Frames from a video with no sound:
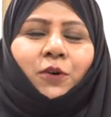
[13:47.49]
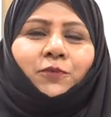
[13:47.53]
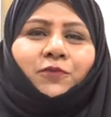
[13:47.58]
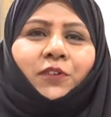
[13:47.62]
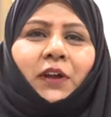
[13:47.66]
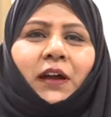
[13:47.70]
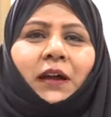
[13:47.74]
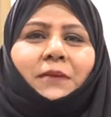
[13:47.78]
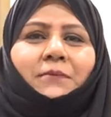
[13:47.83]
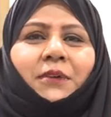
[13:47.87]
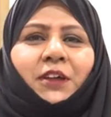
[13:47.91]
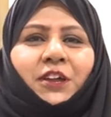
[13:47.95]

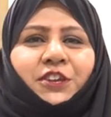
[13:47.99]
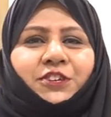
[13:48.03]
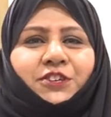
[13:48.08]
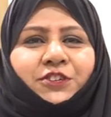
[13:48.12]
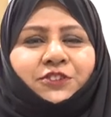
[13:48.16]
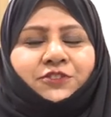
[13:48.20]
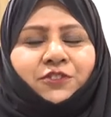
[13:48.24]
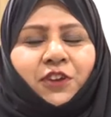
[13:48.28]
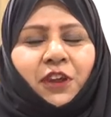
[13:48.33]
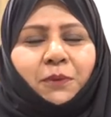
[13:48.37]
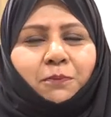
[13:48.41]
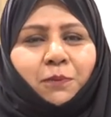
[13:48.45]
from
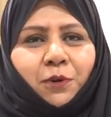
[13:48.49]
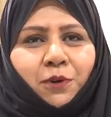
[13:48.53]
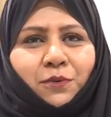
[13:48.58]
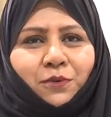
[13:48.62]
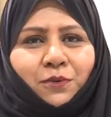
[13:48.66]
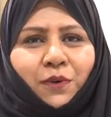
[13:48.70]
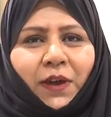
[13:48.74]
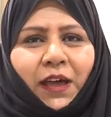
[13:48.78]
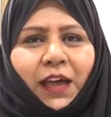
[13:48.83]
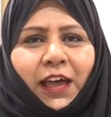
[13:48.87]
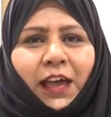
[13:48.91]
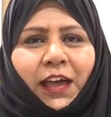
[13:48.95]
KG3
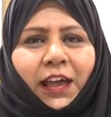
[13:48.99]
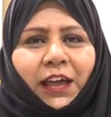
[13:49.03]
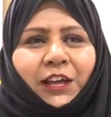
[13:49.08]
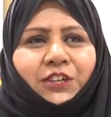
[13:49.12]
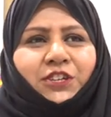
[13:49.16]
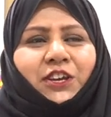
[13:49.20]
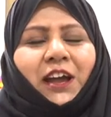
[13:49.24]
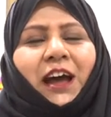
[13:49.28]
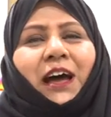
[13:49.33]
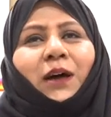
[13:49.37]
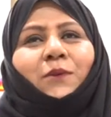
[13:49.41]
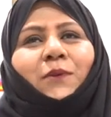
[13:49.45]
Blue Edge.
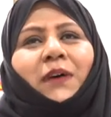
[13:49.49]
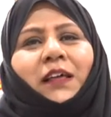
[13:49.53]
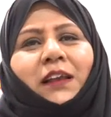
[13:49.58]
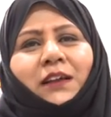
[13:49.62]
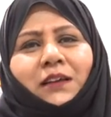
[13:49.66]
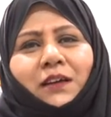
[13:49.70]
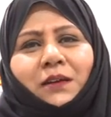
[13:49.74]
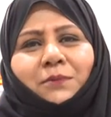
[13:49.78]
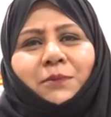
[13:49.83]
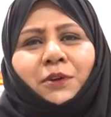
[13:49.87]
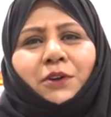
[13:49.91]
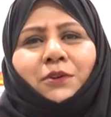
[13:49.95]
I
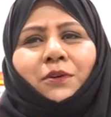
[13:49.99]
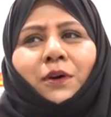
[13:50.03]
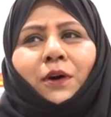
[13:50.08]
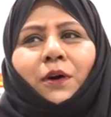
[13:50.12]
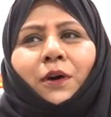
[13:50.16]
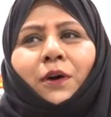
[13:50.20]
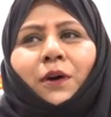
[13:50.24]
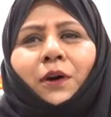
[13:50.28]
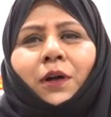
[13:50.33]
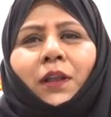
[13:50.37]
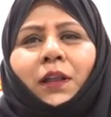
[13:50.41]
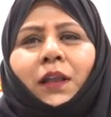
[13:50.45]
welcome you
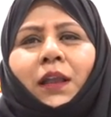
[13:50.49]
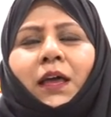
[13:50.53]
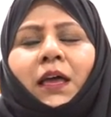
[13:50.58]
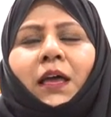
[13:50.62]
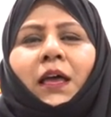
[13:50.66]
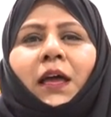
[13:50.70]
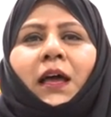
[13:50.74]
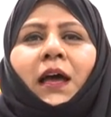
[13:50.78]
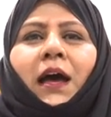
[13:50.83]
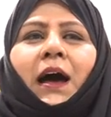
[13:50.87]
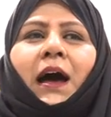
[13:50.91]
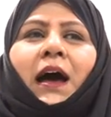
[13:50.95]
all.
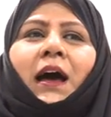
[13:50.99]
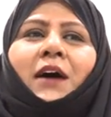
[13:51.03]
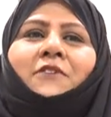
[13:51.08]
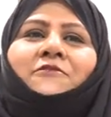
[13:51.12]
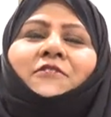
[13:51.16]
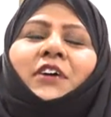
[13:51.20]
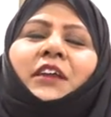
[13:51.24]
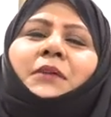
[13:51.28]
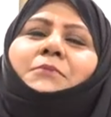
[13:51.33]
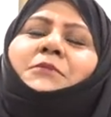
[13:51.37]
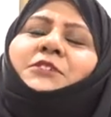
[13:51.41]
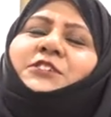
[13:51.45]
I'm
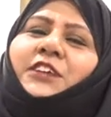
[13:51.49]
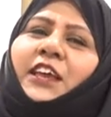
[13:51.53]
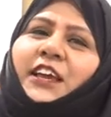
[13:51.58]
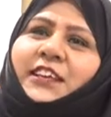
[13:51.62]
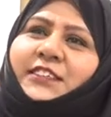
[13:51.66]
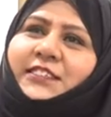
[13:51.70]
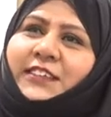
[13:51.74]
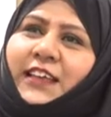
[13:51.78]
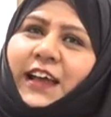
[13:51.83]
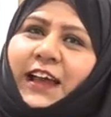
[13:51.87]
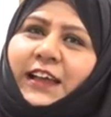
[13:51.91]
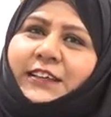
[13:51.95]
very much
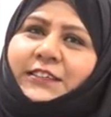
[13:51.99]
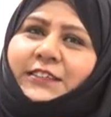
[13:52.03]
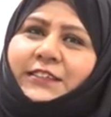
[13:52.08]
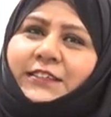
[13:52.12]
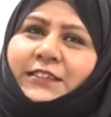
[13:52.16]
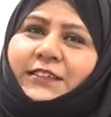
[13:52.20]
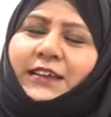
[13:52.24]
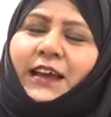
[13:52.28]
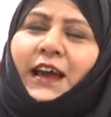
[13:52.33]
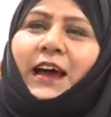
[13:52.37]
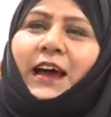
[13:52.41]
excited.